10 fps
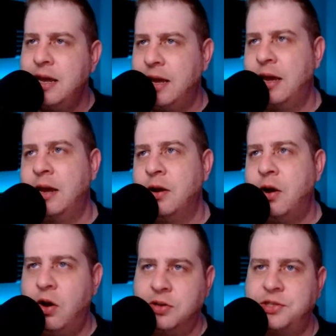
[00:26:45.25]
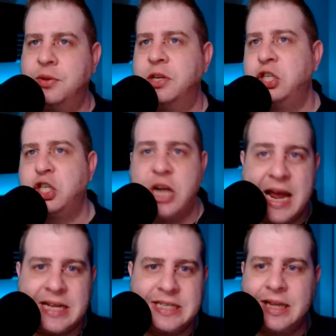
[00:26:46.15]
And also the
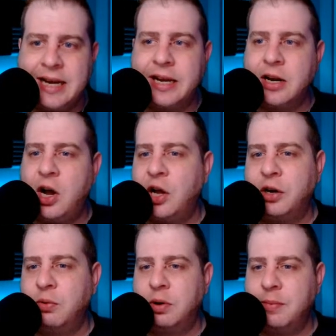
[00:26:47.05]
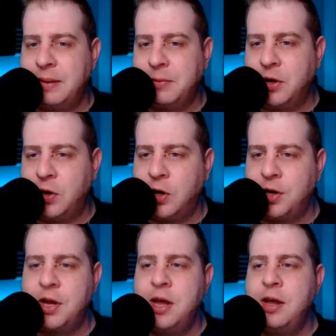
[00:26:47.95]
chance at like an auto or a mem card.